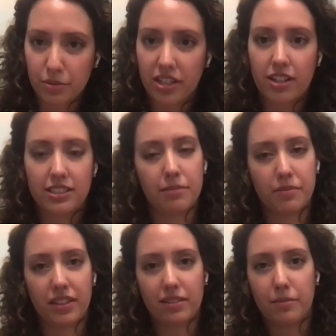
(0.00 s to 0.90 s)
work are
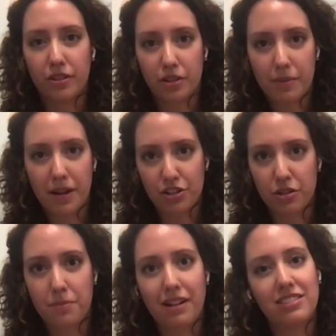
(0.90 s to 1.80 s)
something that I'm really
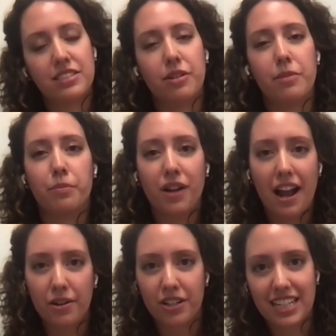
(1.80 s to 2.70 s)
passionate about. So I'm
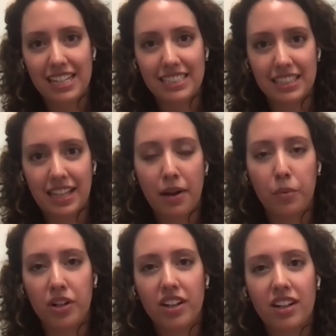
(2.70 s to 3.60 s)
prioritizing that
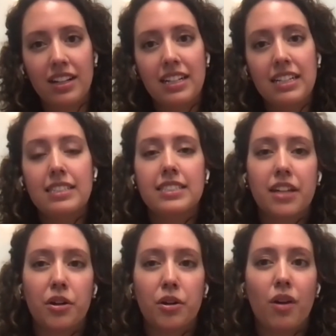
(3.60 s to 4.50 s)
work.
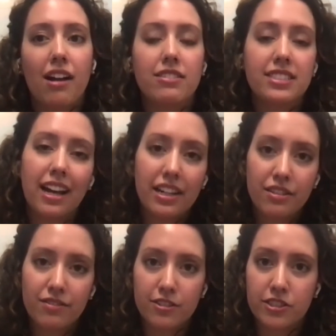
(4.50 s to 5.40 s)
So outside
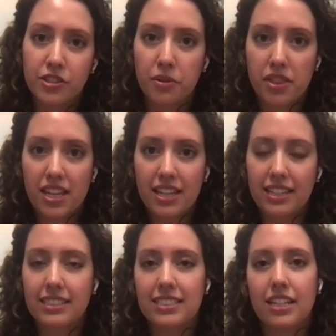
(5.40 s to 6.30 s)
of those two
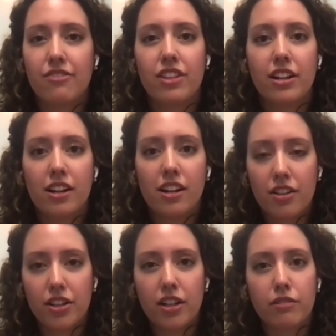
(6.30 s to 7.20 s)
things, if there are
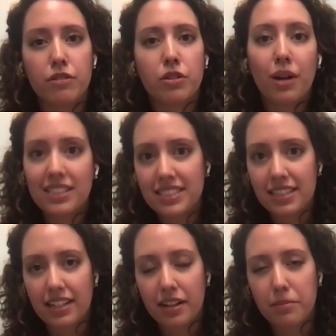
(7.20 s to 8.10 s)
other requests
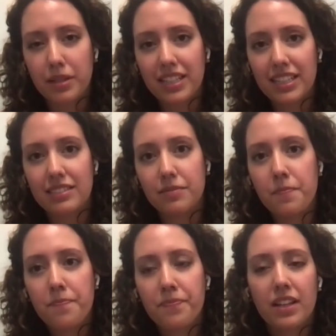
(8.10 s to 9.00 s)
that come in
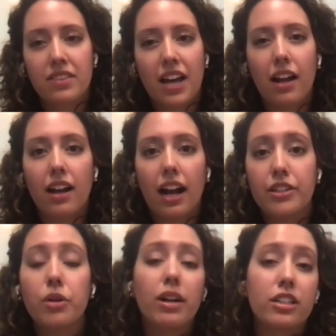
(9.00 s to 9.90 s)
that I
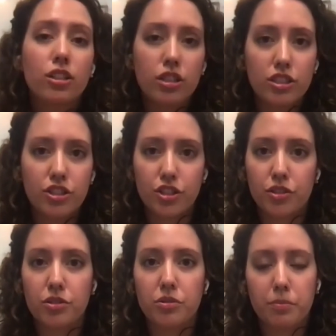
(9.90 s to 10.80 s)
know I could
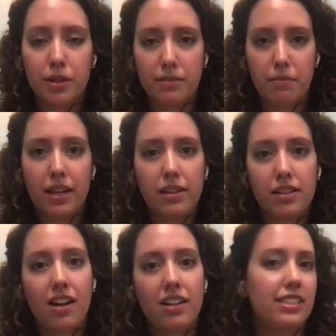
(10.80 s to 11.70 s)
do, but may
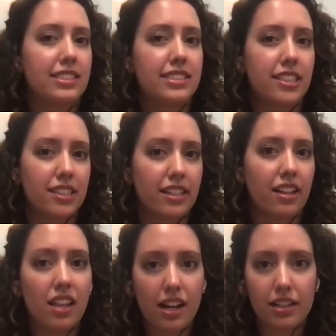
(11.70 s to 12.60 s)
not necessarily
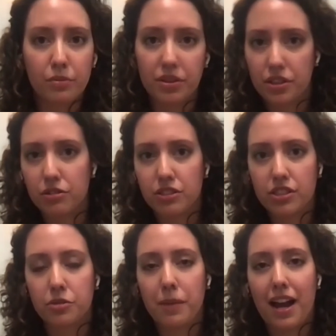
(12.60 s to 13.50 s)
align with those
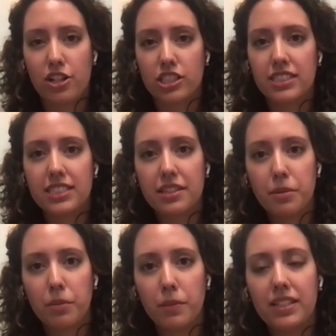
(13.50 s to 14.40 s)
two passions at the
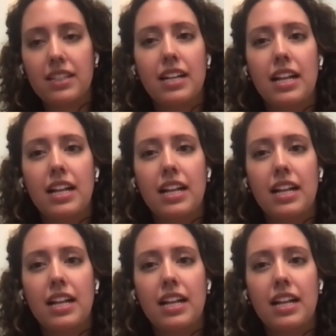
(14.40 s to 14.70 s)
moment,